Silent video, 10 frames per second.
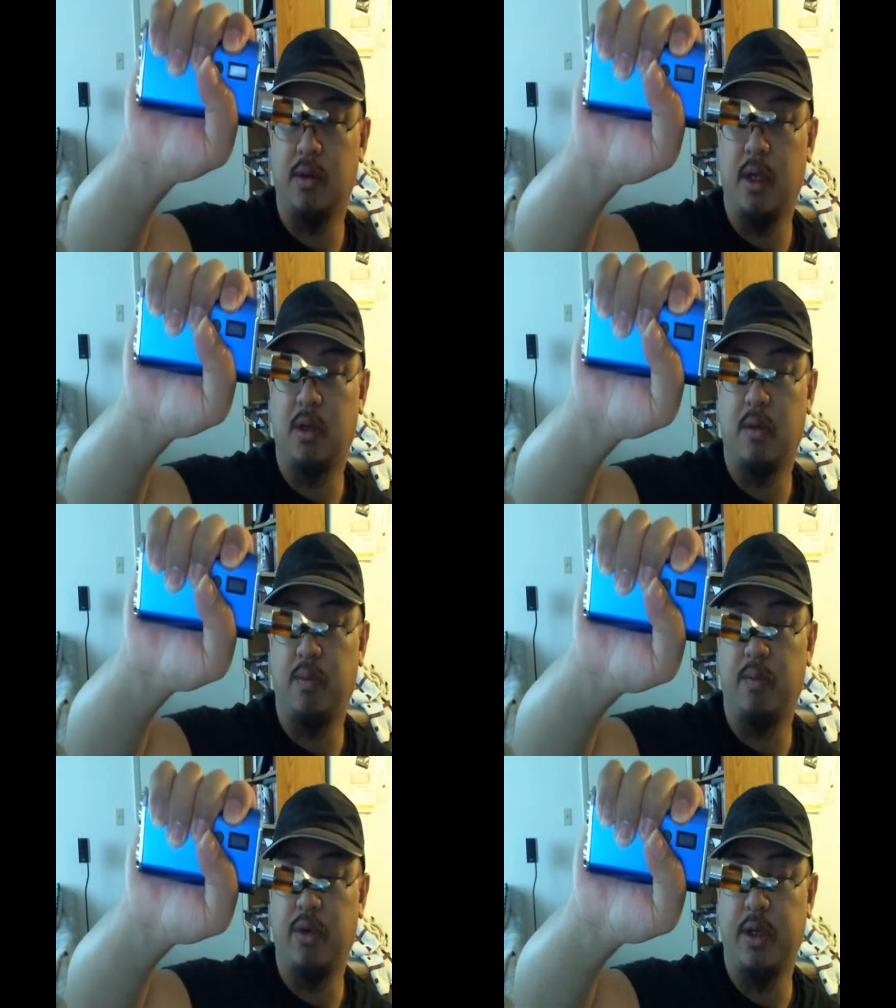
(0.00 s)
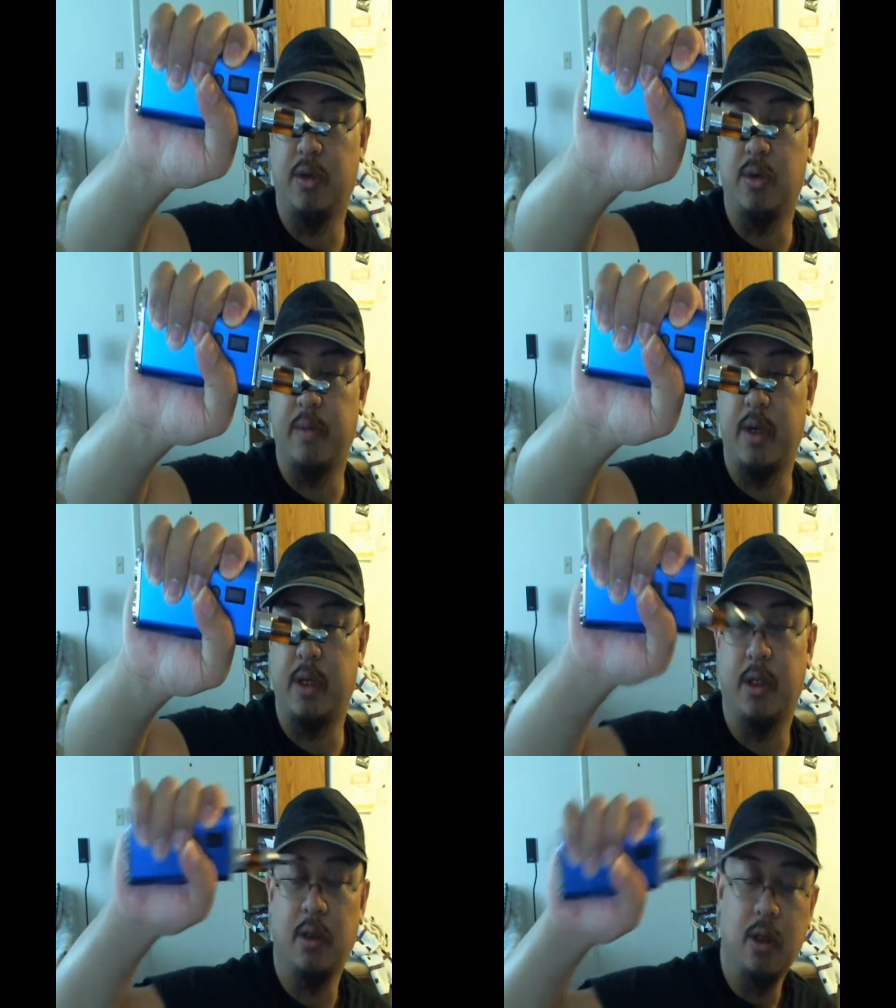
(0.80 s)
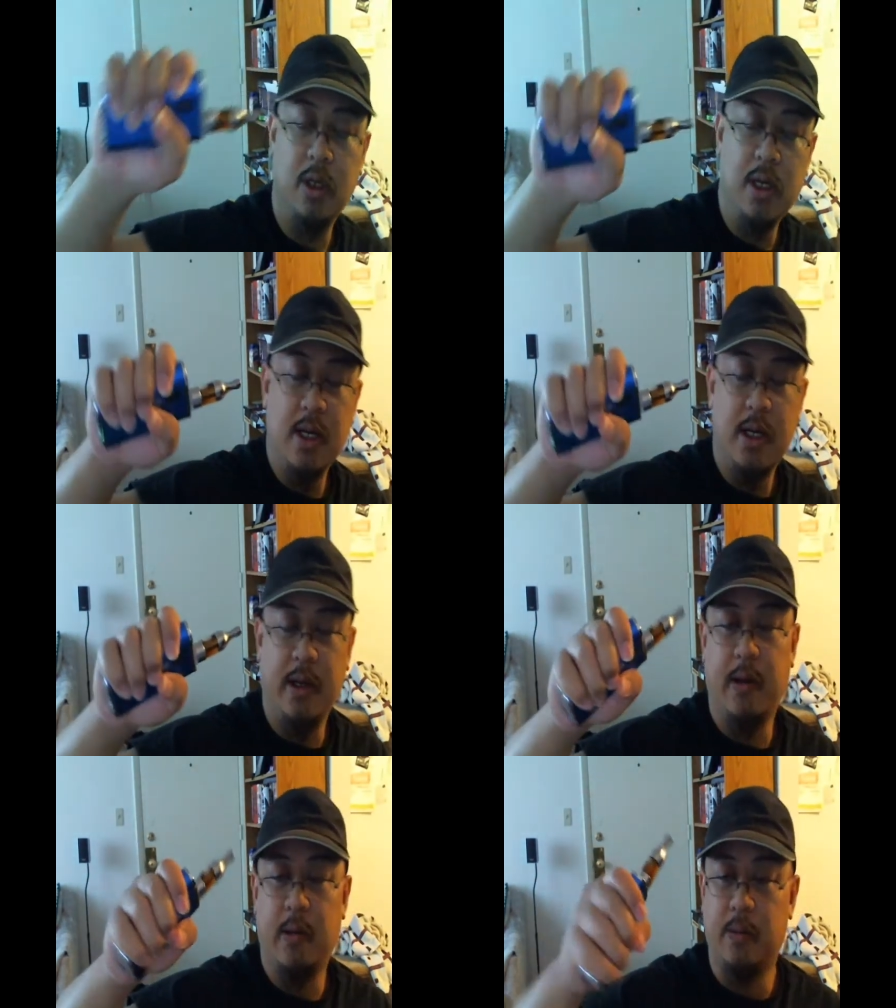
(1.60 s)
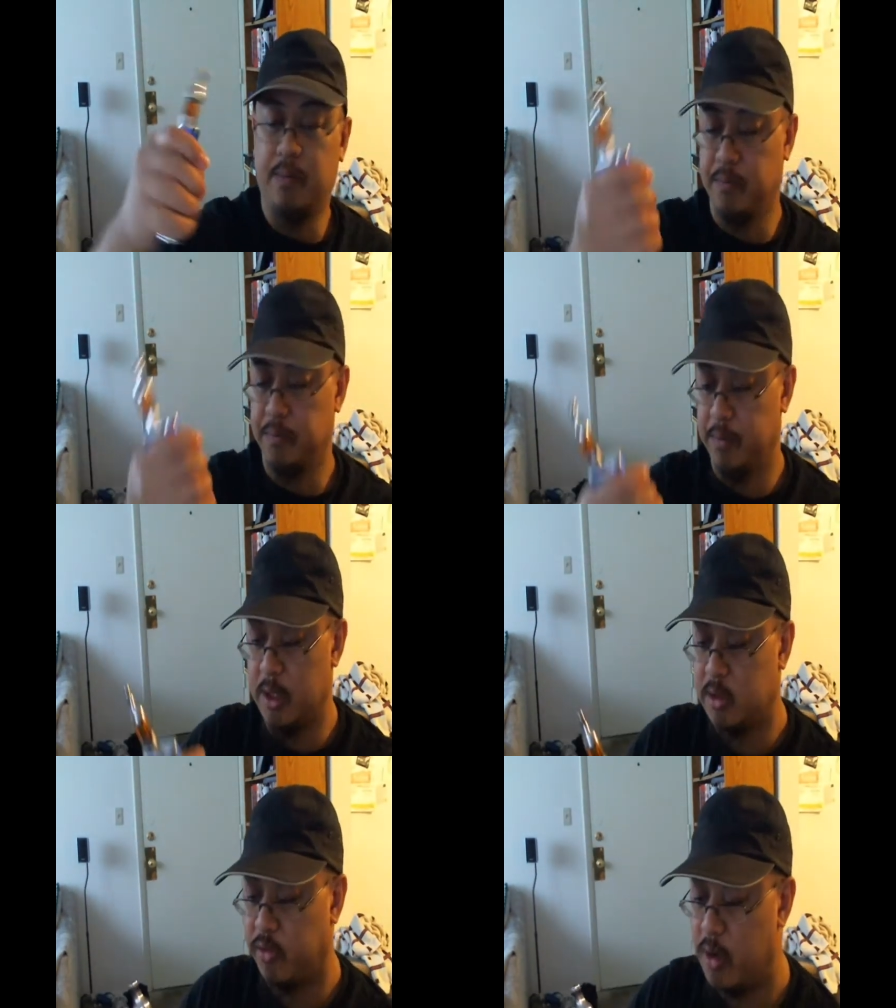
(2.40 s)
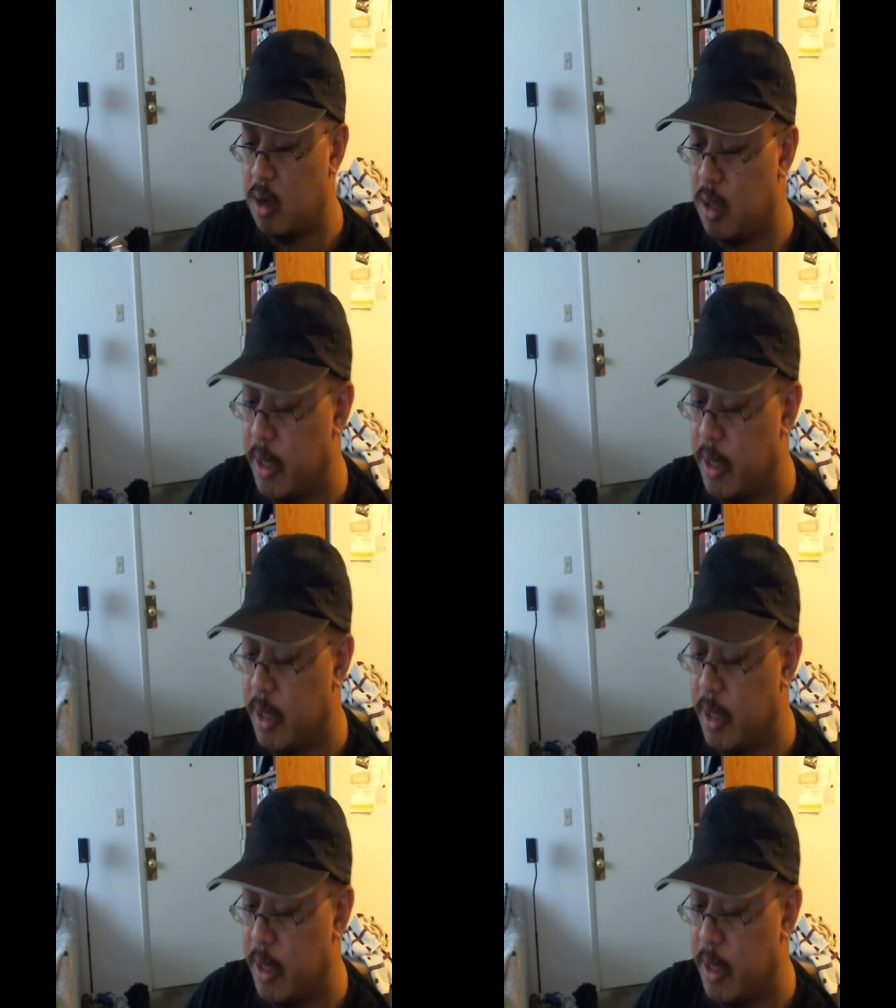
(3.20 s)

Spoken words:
get a pretty good grip on there. Now, as far